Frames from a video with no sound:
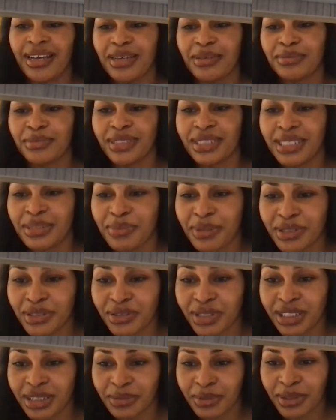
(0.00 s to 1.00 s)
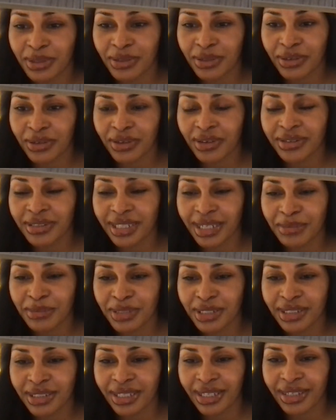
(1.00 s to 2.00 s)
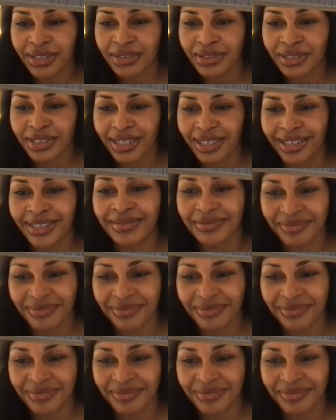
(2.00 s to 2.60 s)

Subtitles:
She put you on speaker. Oh, damn, you just answered. Yeah.